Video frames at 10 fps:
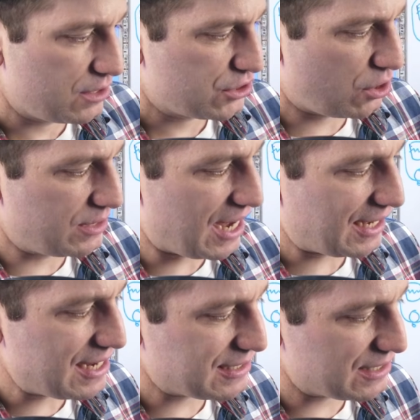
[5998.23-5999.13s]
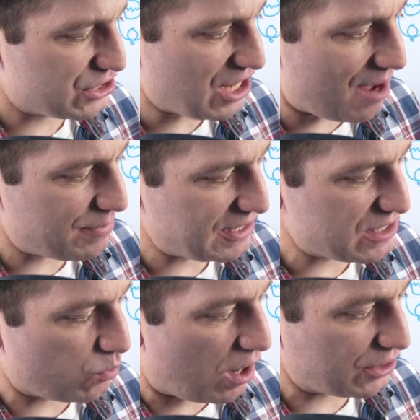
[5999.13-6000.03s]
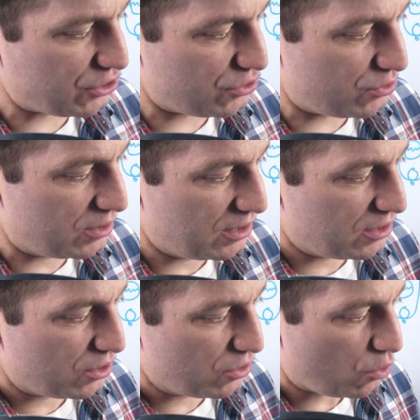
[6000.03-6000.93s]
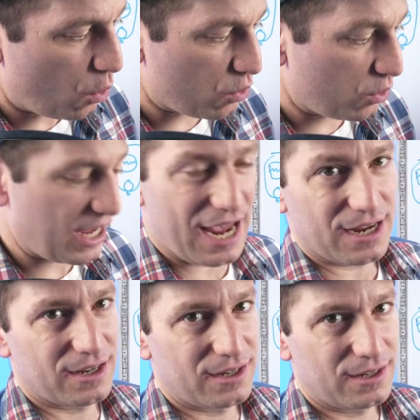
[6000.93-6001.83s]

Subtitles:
So in that case, it's Japanese Wagyu Koroke.